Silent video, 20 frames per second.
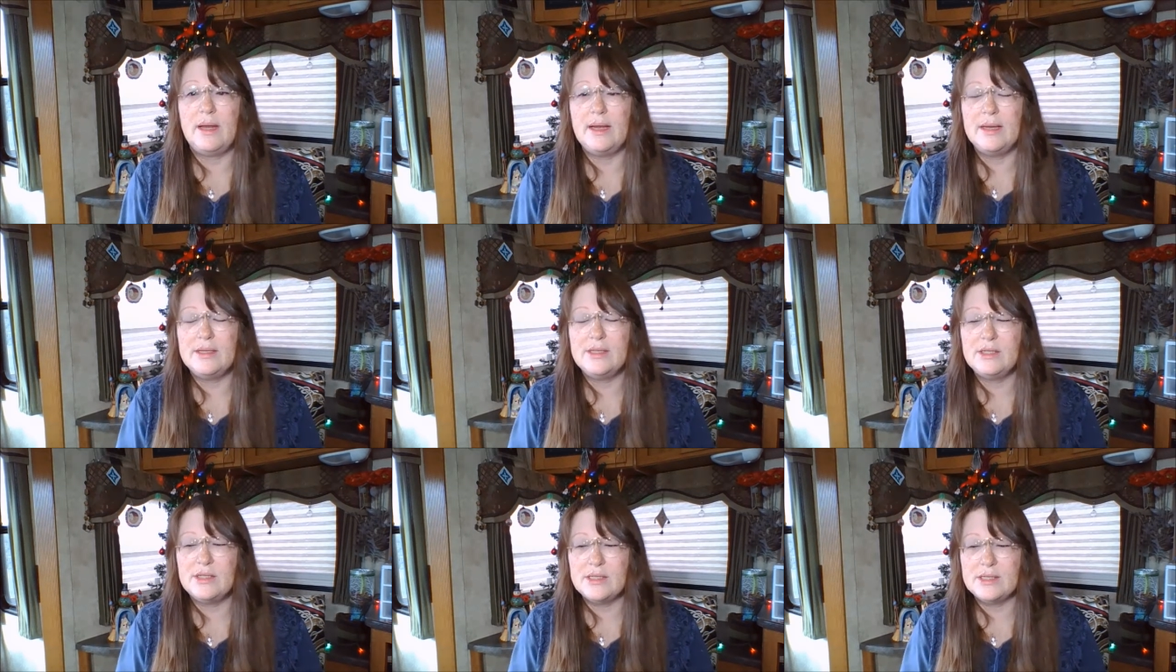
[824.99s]

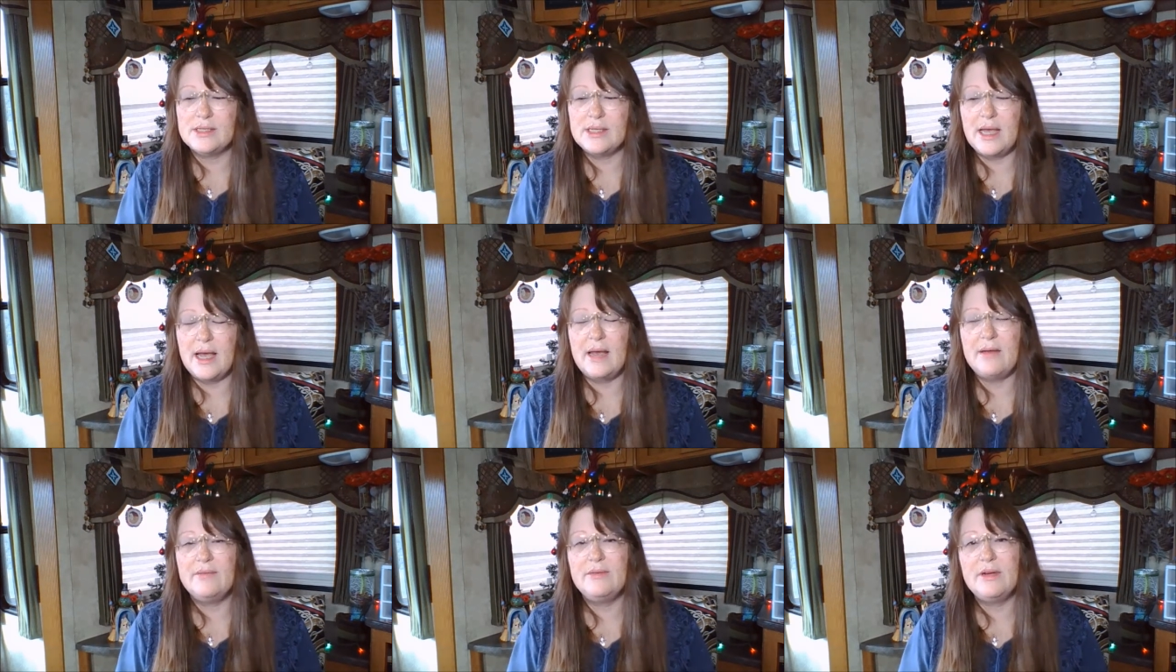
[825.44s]
I just
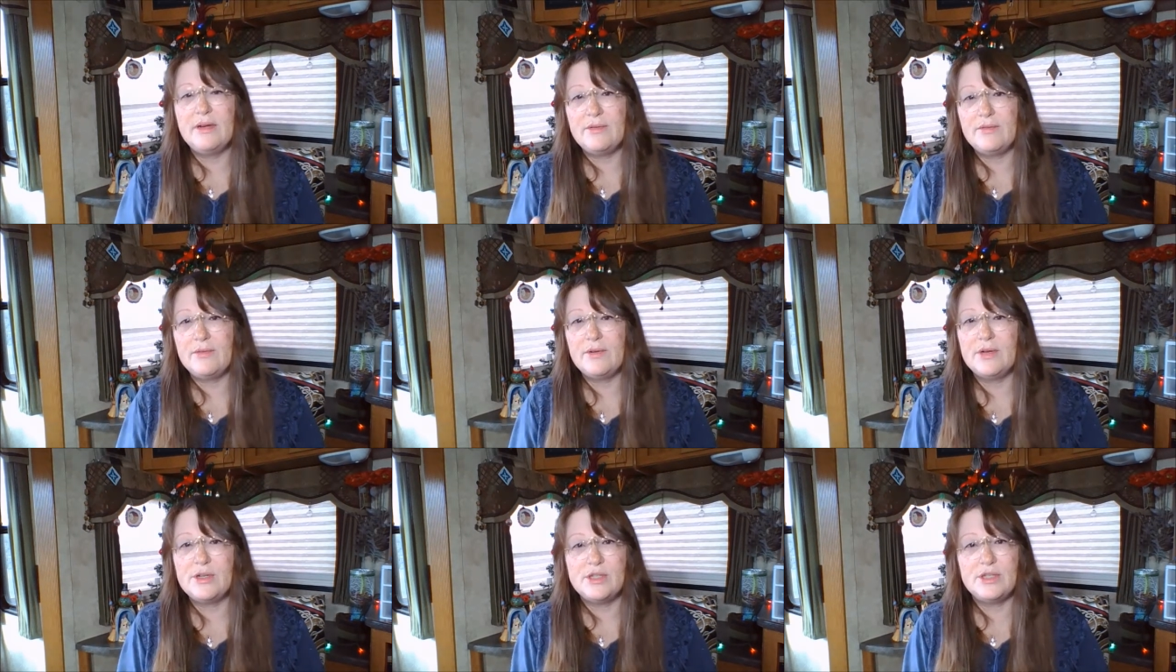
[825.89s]
have an
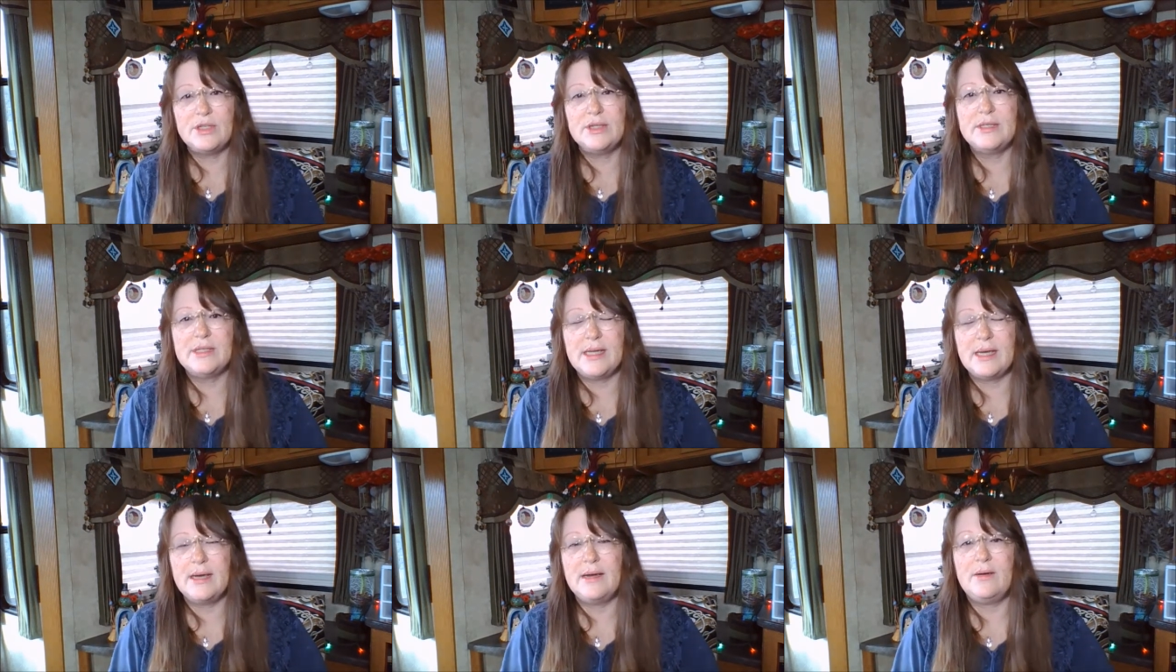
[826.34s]

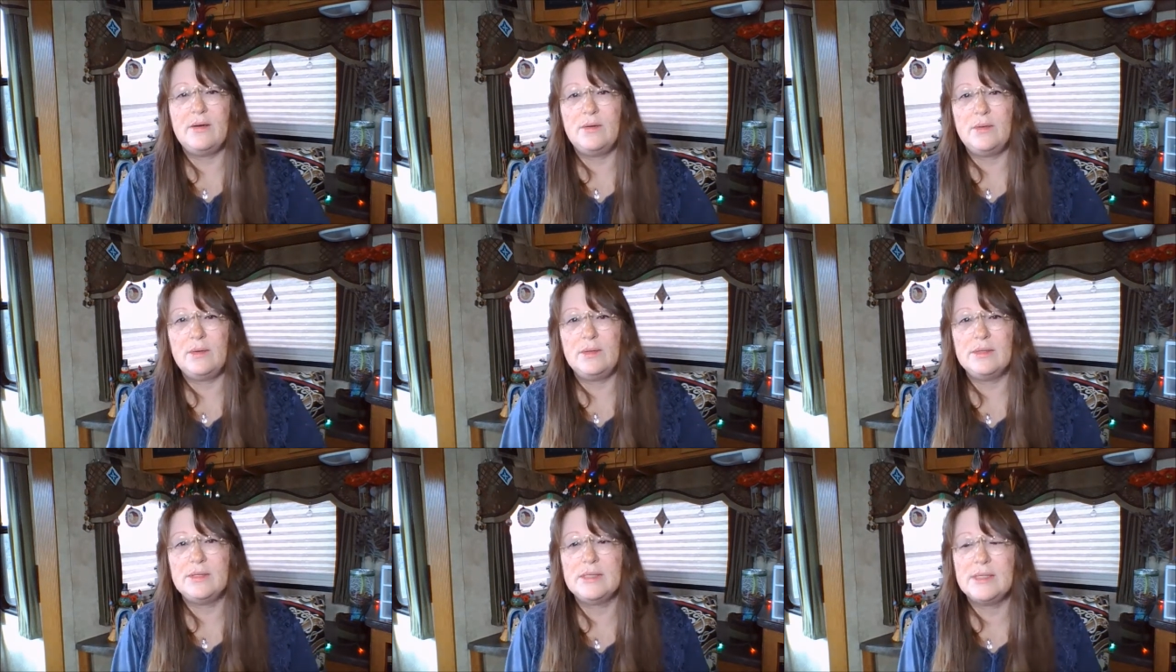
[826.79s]
aversion to
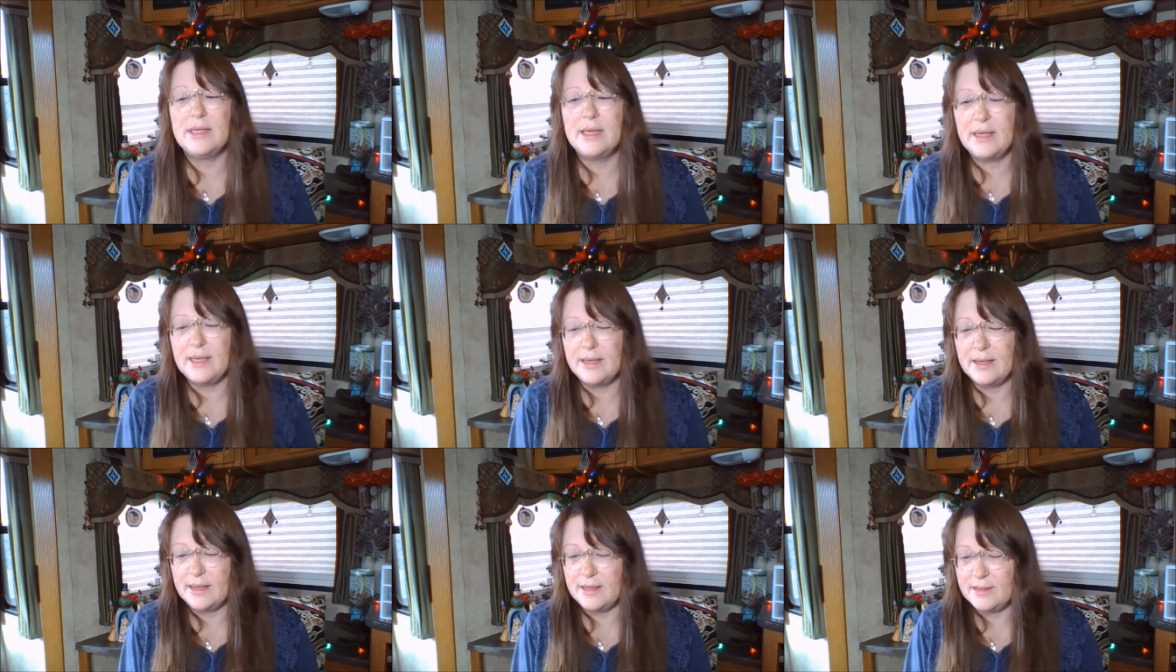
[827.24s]
owls,
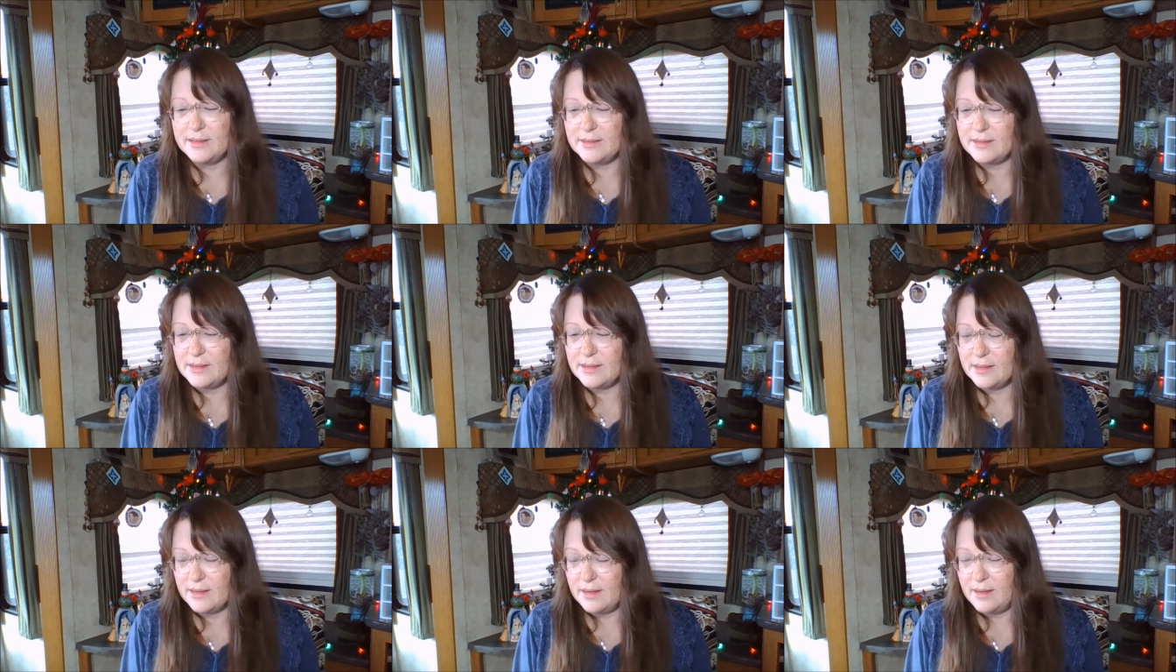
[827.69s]

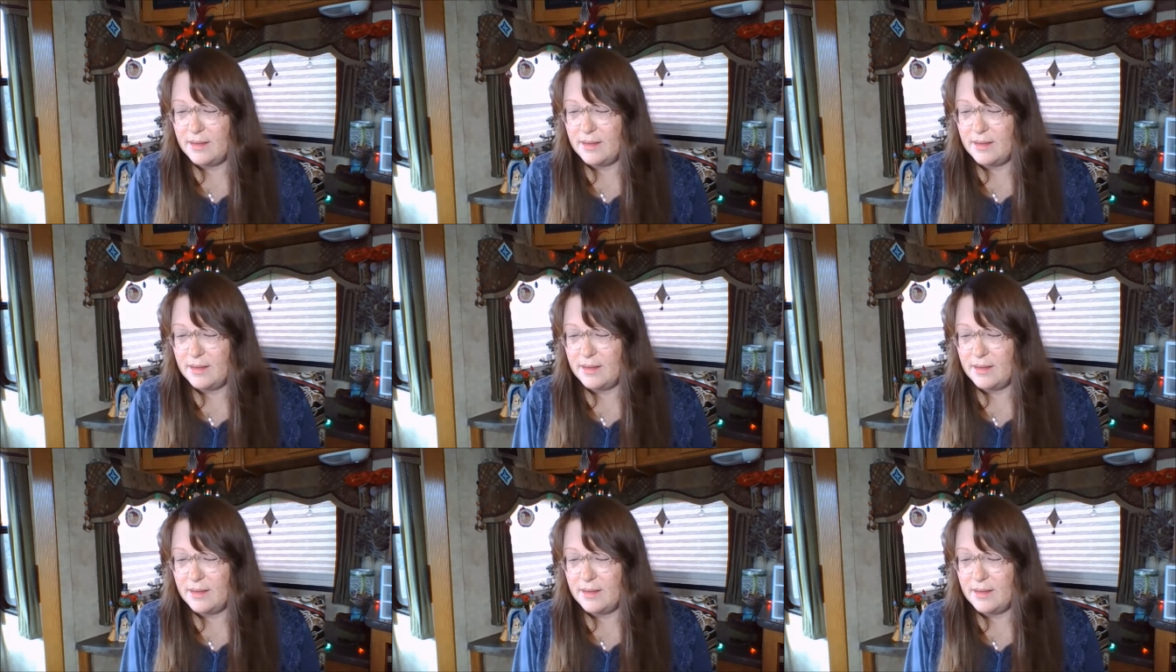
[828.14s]
and